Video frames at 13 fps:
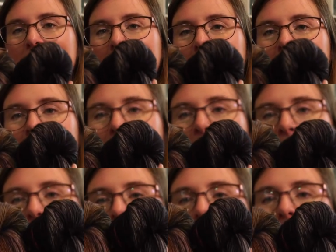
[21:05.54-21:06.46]
yarns
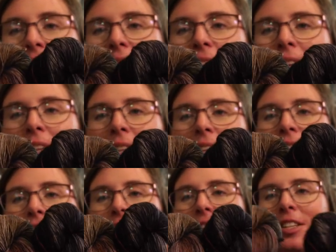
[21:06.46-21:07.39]
as well.
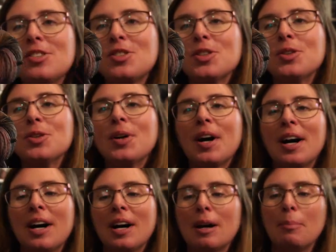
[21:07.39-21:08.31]
These two
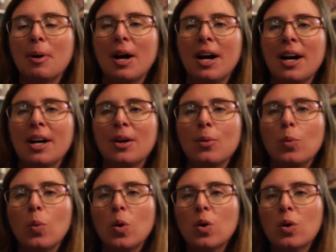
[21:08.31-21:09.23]
are by
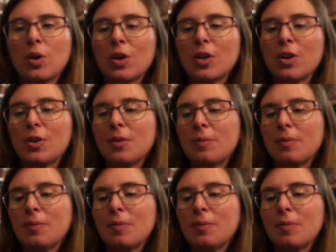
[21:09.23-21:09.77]
Walk.